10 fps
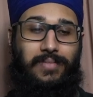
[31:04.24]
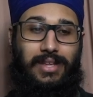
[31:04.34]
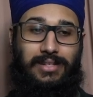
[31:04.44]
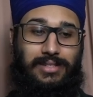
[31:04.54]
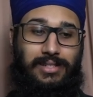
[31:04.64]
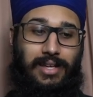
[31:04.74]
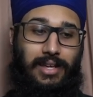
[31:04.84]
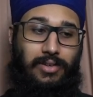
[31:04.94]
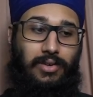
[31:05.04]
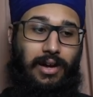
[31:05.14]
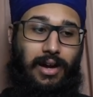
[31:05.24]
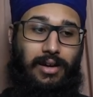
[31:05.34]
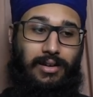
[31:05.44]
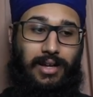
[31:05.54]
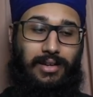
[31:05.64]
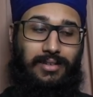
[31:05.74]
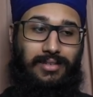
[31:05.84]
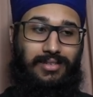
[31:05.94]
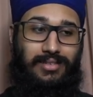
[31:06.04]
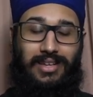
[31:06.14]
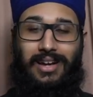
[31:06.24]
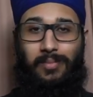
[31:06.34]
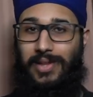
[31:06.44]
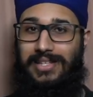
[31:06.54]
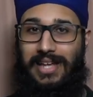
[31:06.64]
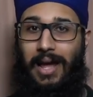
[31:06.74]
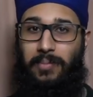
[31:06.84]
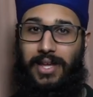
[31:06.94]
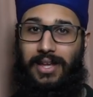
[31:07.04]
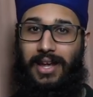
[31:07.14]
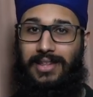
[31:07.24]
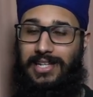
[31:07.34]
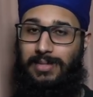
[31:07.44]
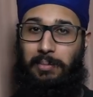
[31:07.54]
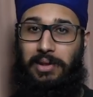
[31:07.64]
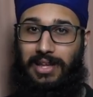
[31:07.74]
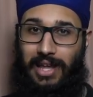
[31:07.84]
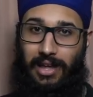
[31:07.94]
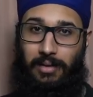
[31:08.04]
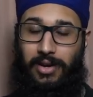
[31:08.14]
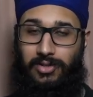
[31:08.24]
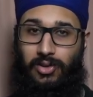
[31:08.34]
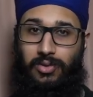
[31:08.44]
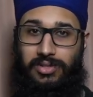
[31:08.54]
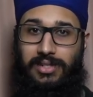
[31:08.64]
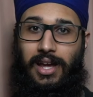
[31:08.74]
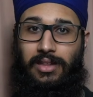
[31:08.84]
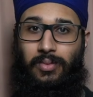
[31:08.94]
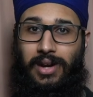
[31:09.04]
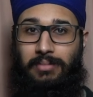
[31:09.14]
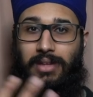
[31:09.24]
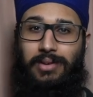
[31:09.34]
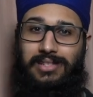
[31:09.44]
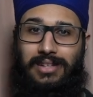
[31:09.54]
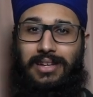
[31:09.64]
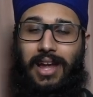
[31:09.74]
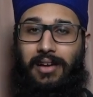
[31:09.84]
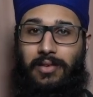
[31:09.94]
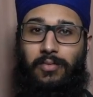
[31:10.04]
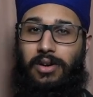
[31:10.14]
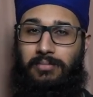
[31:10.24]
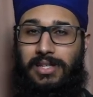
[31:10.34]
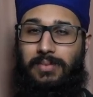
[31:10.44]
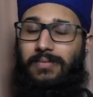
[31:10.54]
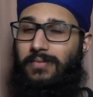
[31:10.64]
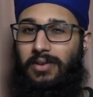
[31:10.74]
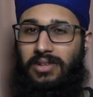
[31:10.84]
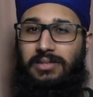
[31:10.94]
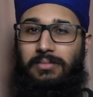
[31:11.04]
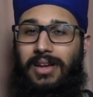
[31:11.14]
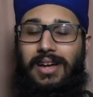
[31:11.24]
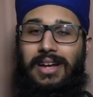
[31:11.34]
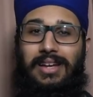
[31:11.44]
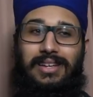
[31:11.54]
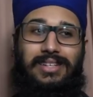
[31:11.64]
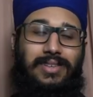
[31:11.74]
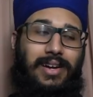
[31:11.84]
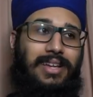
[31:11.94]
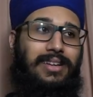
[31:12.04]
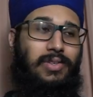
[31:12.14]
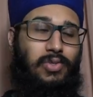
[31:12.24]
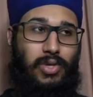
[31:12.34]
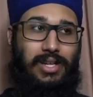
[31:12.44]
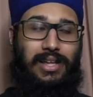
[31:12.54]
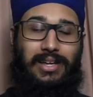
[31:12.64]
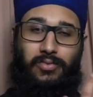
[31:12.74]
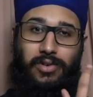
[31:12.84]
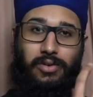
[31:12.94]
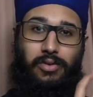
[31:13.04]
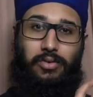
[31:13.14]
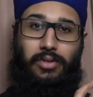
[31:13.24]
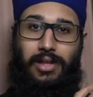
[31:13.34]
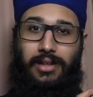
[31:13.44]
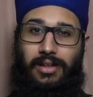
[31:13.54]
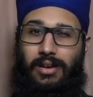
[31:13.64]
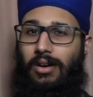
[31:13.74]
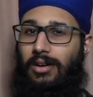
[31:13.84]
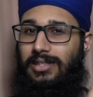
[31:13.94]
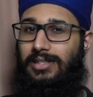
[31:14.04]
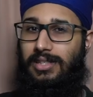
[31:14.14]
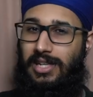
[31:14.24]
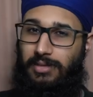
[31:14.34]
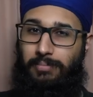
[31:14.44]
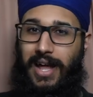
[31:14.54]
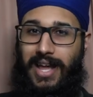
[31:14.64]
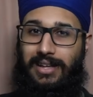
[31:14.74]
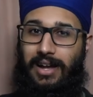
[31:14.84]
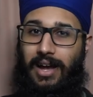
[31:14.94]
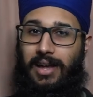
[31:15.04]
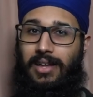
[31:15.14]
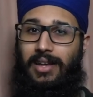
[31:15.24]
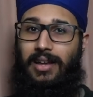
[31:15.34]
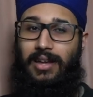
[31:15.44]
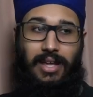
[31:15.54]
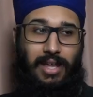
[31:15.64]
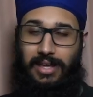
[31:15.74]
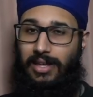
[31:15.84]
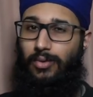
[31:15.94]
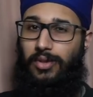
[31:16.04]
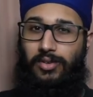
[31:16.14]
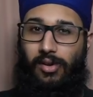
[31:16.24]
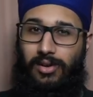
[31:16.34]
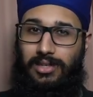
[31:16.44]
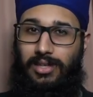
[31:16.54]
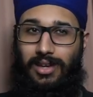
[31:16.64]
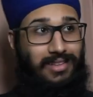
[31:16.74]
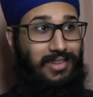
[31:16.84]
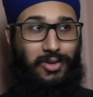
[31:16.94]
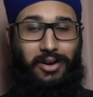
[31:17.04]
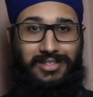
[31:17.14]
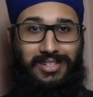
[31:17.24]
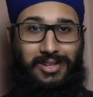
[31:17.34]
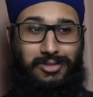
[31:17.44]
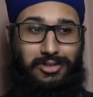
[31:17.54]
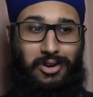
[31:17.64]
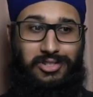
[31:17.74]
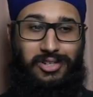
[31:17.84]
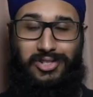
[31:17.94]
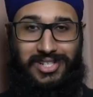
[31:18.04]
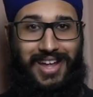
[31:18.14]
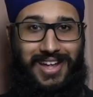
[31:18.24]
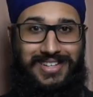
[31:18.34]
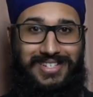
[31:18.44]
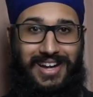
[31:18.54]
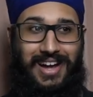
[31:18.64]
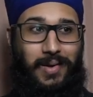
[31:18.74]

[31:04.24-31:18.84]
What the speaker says: it's just like, you can't play as Abby and then expect me to care about Joel's death when I'm the person caring for it. It makes me feel, you treat it like a real, oh, this is, he's a bad guy. He killed the doctor. And the doctor who's also changed